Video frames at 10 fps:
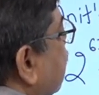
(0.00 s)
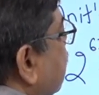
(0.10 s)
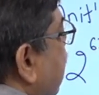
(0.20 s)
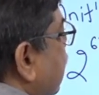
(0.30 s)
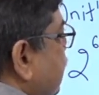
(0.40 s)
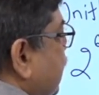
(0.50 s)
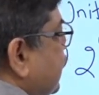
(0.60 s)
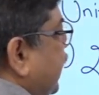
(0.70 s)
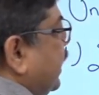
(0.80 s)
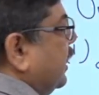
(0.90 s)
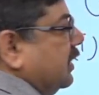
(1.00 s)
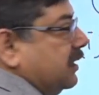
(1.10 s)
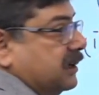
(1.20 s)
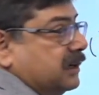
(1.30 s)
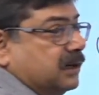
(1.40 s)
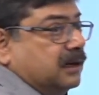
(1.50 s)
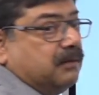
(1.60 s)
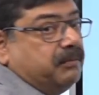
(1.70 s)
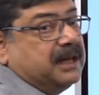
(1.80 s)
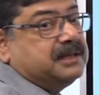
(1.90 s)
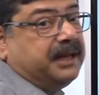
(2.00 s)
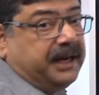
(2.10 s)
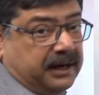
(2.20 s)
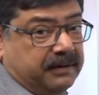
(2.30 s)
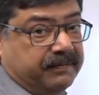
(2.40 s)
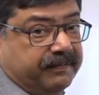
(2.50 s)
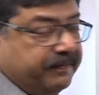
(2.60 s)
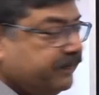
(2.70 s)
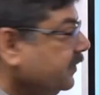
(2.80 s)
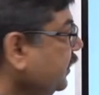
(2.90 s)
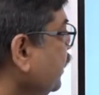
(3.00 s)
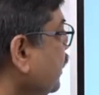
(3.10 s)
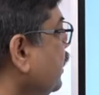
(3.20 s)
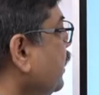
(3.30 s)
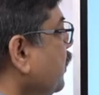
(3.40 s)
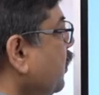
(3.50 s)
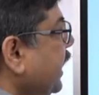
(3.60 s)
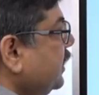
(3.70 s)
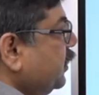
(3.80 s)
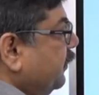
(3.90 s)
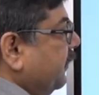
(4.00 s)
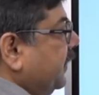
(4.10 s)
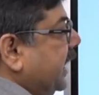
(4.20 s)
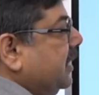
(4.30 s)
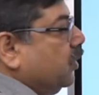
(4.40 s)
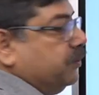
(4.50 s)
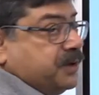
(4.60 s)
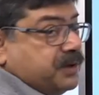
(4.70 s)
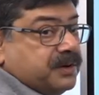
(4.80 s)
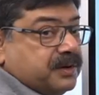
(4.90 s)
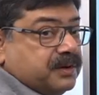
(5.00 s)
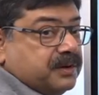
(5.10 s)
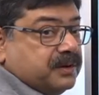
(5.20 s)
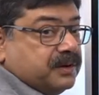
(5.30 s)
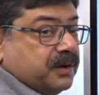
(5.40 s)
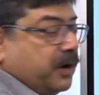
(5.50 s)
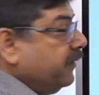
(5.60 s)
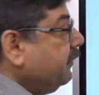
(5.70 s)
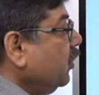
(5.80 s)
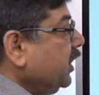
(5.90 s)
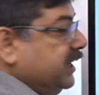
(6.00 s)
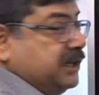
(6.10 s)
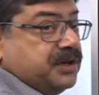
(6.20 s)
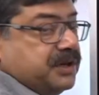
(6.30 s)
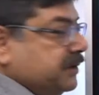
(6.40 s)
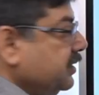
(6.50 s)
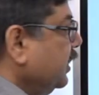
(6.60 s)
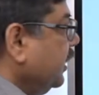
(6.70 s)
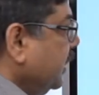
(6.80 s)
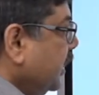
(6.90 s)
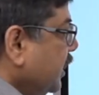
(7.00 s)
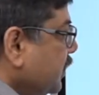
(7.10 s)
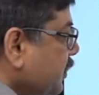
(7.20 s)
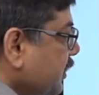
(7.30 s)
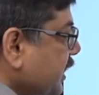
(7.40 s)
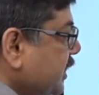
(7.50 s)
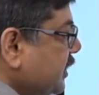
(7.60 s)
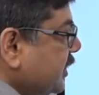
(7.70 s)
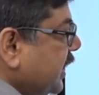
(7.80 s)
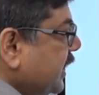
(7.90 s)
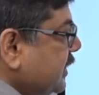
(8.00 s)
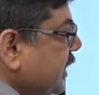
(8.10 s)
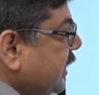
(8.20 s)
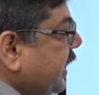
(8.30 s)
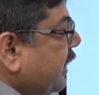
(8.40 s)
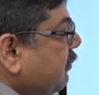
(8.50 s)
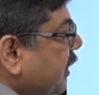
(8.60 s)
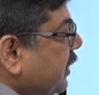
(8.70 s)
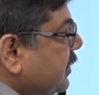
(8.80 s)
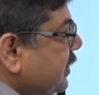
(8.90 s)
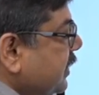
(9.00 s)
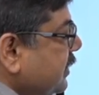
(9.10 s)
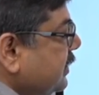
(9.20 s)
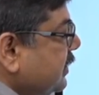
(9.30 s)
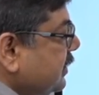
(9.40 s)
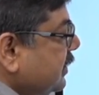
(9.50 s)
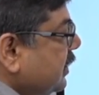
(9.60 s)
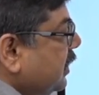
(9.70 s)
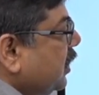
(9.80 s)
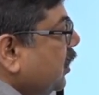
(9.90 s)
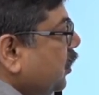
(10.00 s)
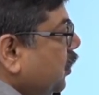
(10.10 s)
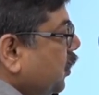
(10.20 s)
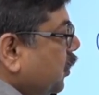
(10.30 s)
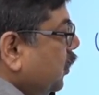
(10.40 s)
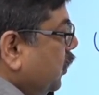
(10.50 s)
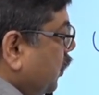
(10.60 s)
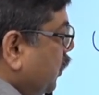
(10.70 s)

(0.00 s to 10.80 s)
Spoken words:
that is 60 plus 3. Okay, so 15 groups of 4 each. So this is nothing but this is 2